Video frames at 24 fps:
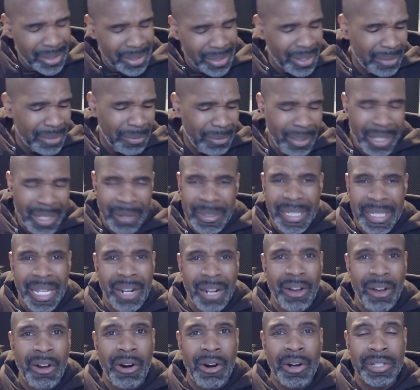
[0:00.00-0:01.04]
Really always kind
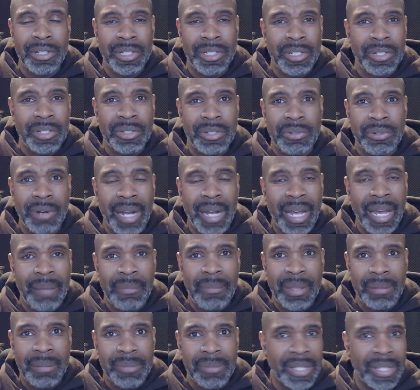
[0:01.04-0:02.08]
of hard to describe
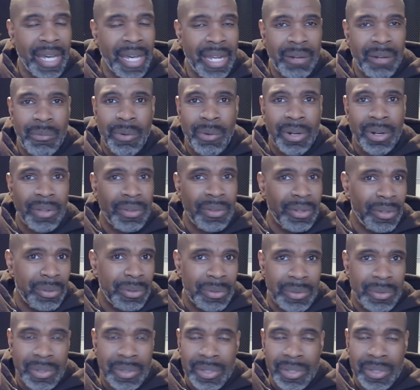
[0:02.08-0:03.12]
them. Just kind of one of
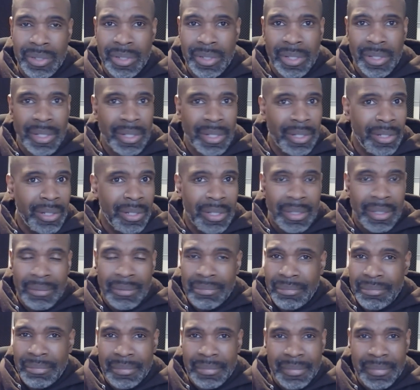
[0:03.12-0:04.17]
those,
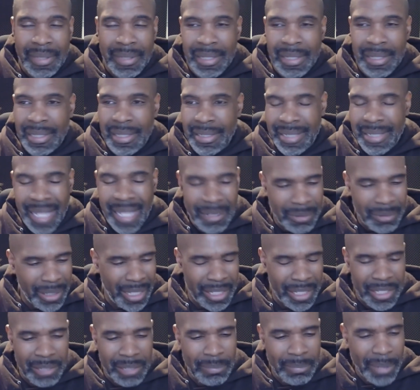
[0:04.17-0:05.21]
it's not really
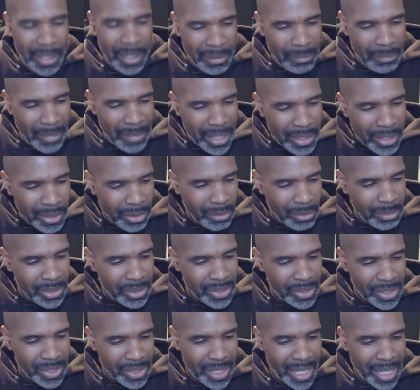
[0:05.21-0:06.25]
experimental, but
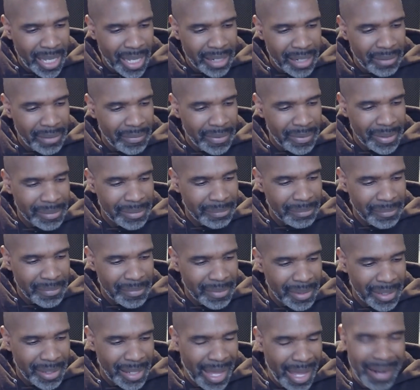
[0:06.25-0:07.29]
just kind of a,
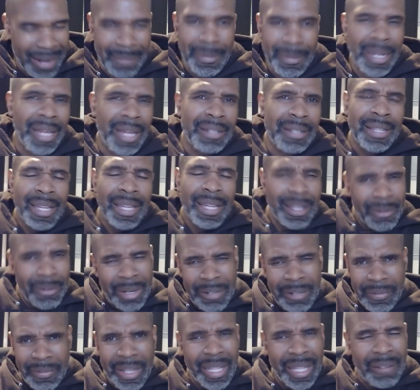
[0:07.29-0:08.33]
I mean,
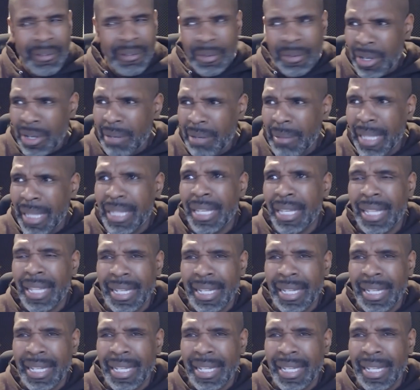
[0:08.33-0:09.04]
quite frankly, I never thought about that.